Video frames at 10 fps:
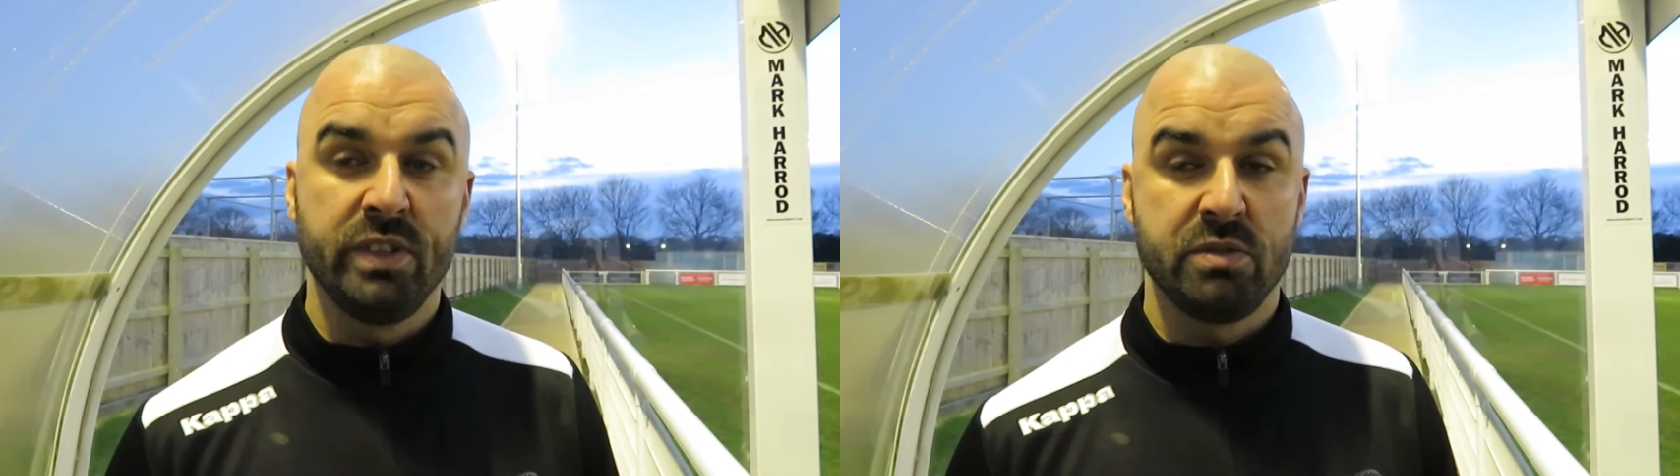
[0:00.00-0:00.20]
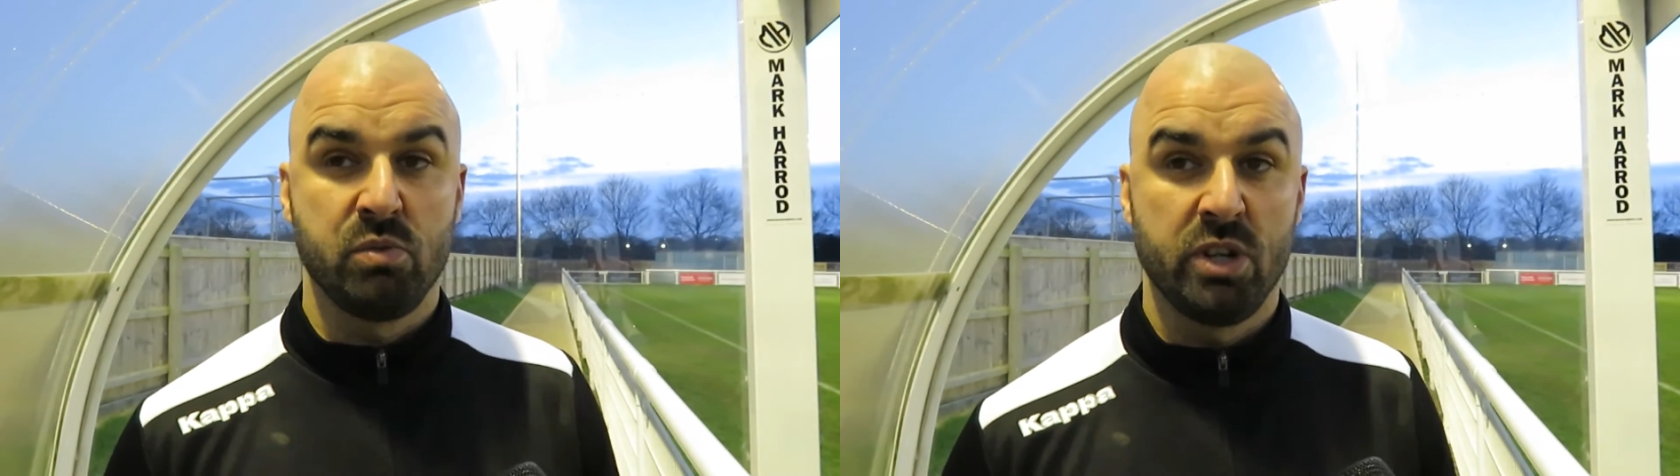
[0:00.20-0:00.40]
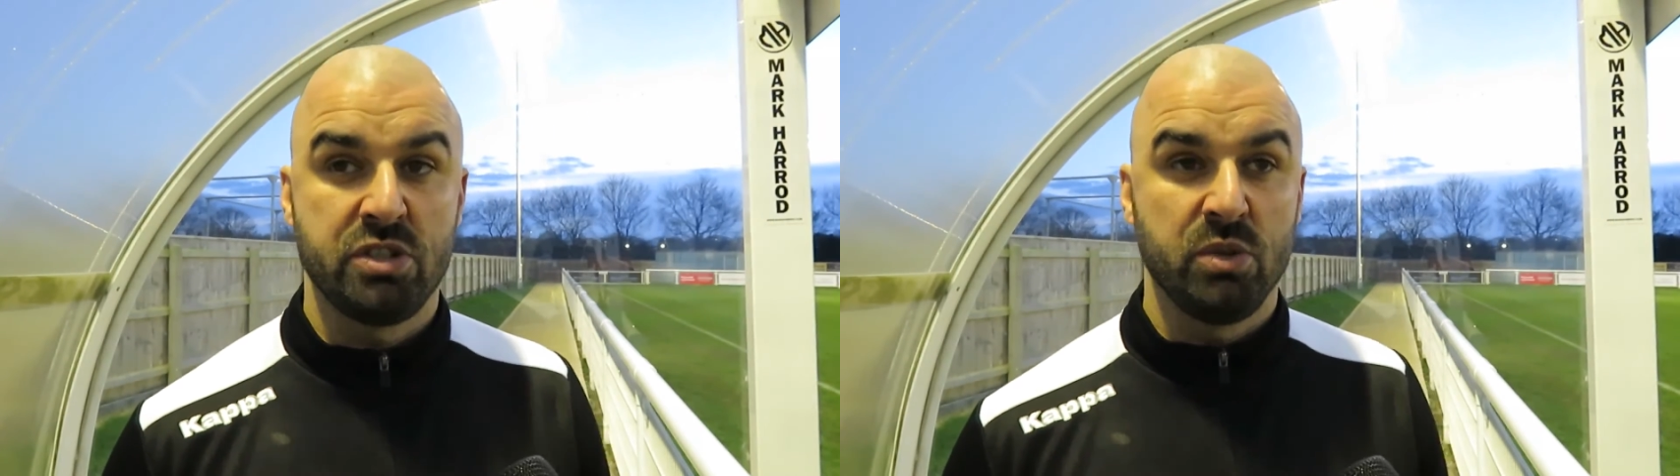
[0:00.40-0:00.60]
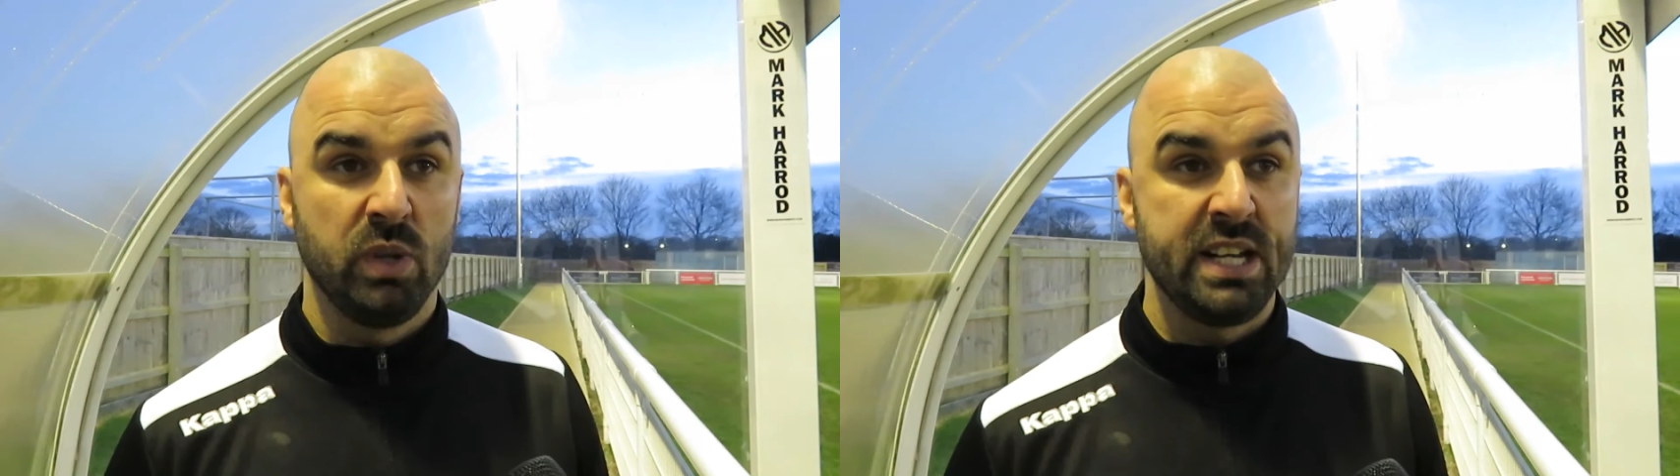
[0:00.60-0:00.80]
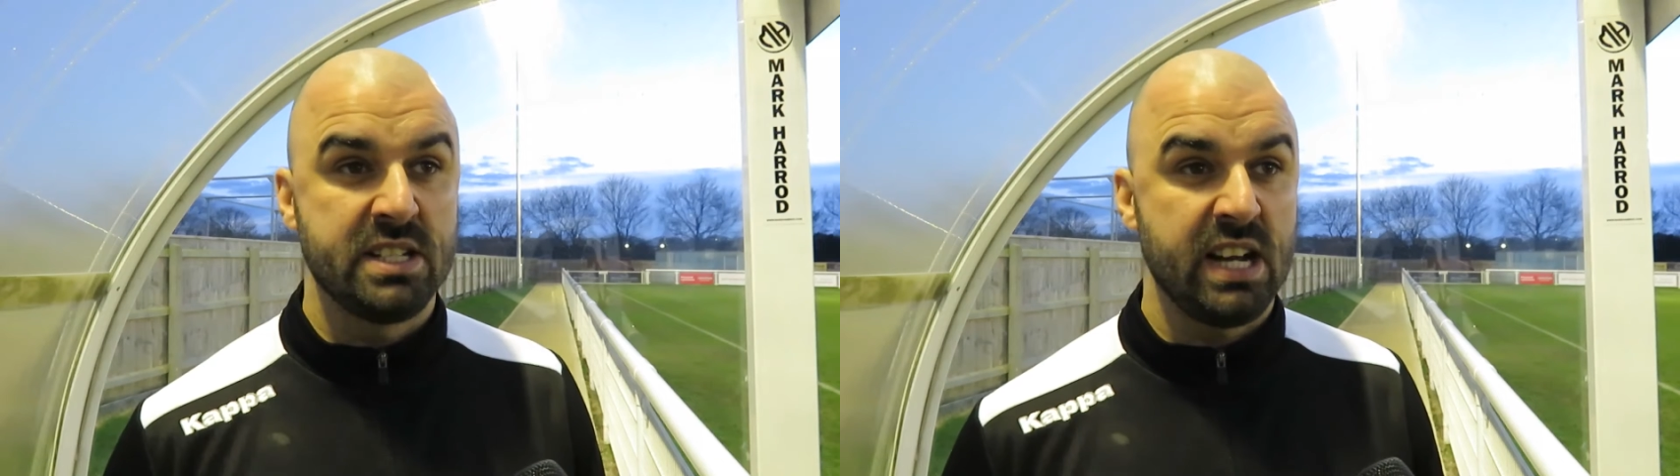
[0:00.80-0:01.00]
There was 1 or 2
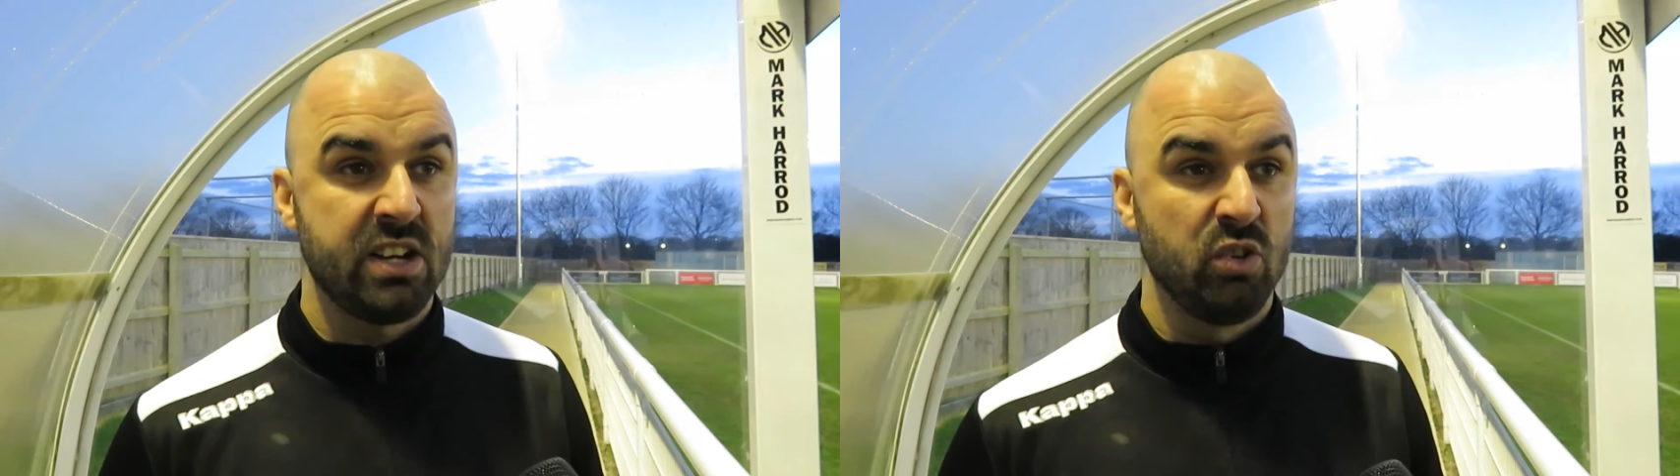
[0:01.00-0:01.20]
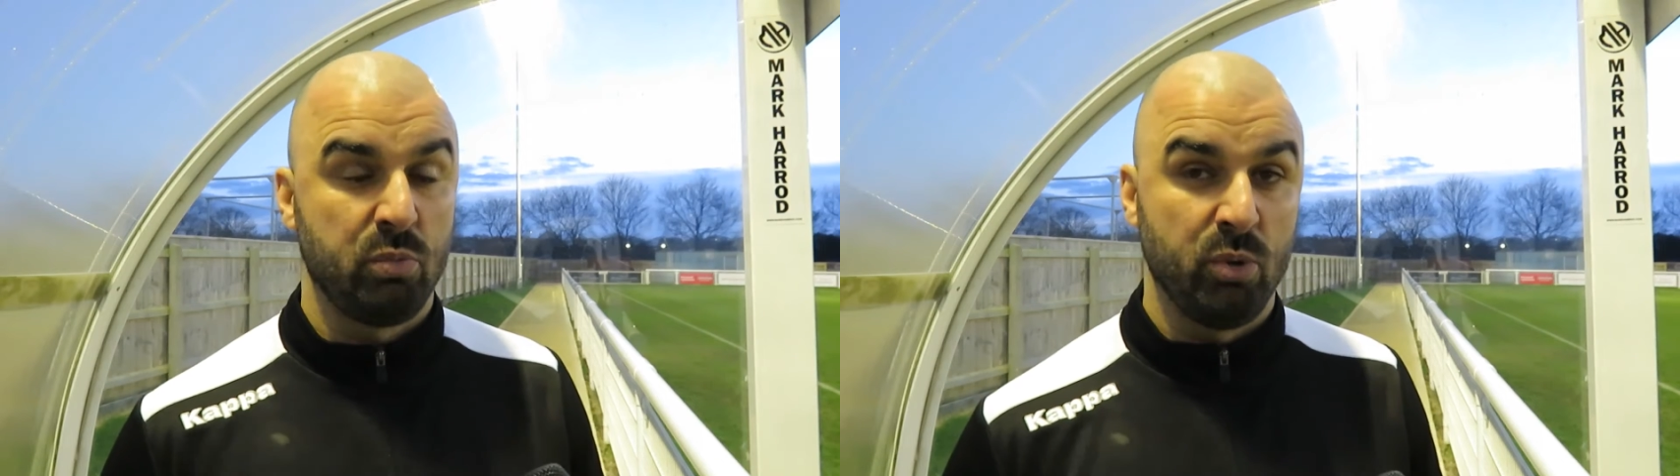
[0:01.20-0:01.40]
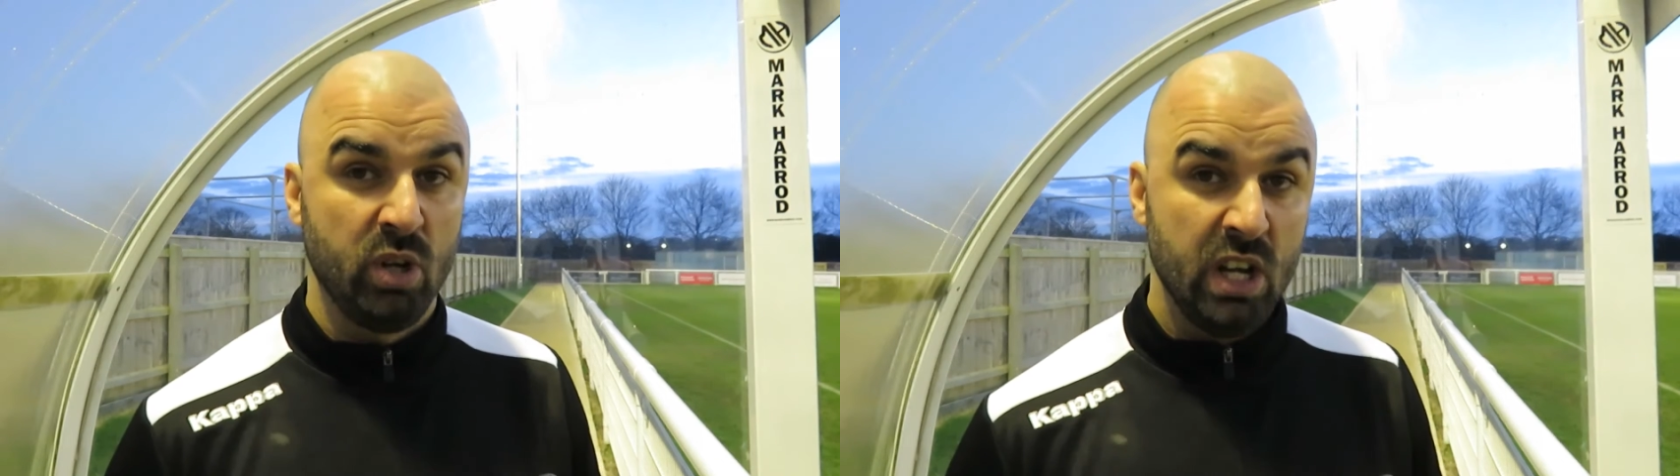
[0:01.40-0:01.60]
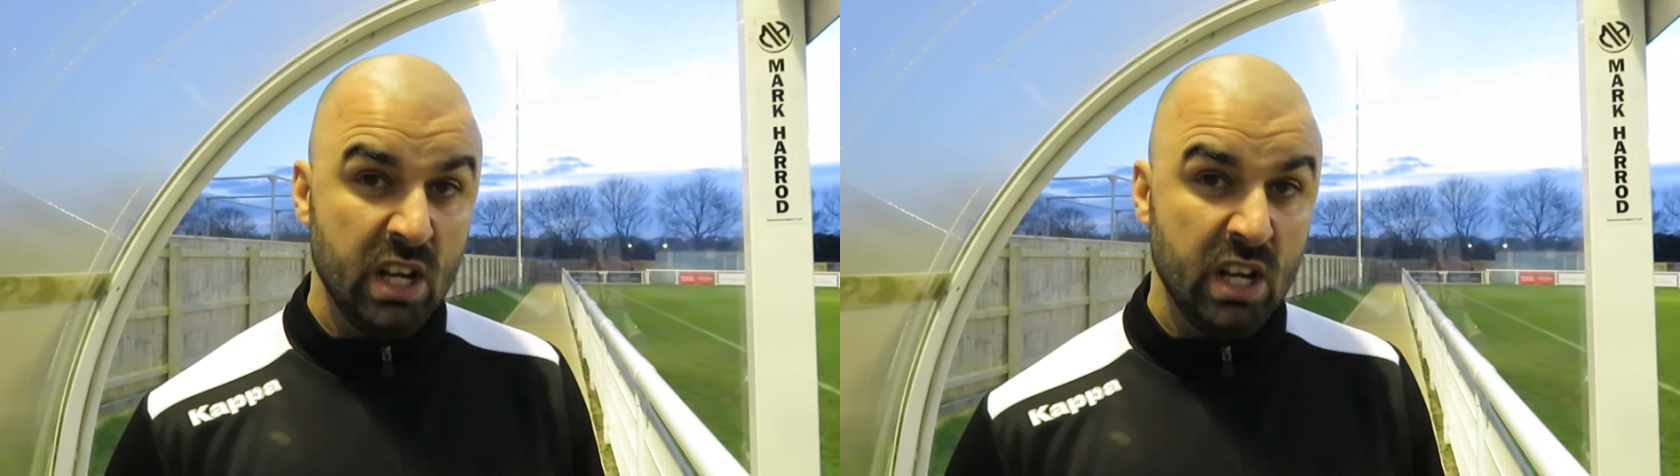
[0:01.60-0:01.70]
late tackles, but